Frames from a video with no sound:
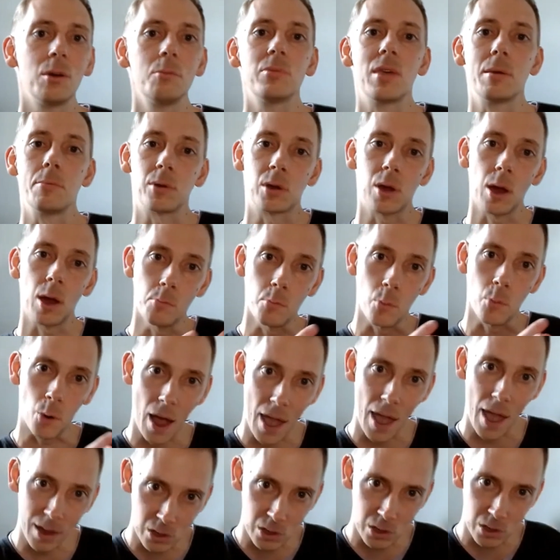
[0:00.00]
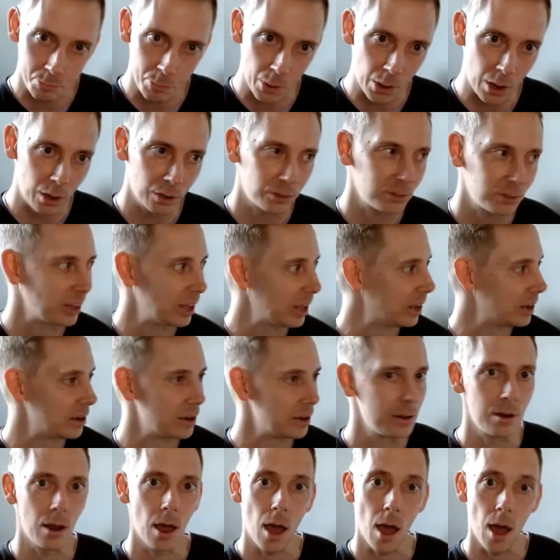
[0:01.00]
They become more expert
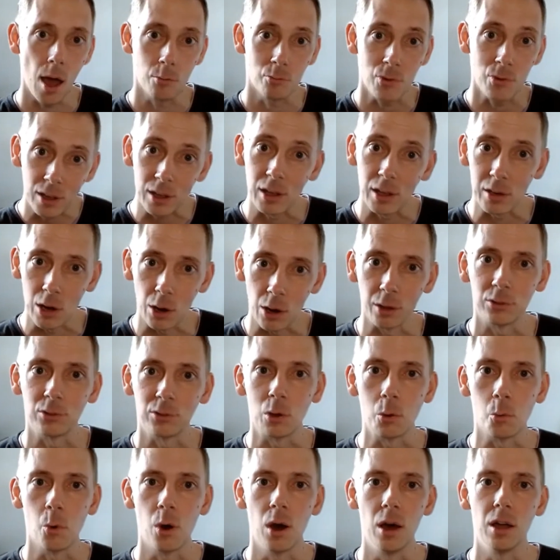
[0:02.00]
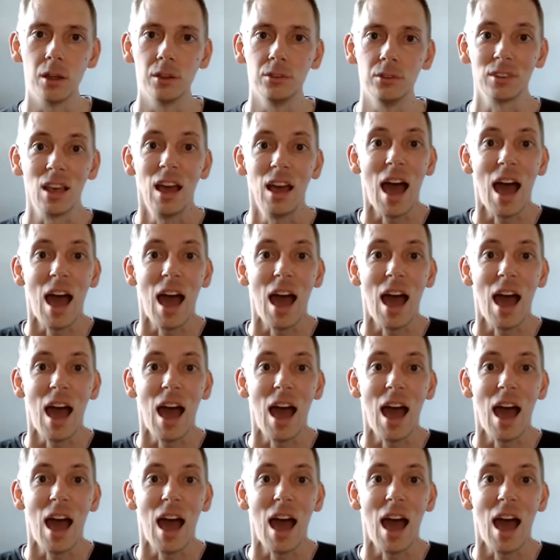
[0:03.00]
in recognizing words.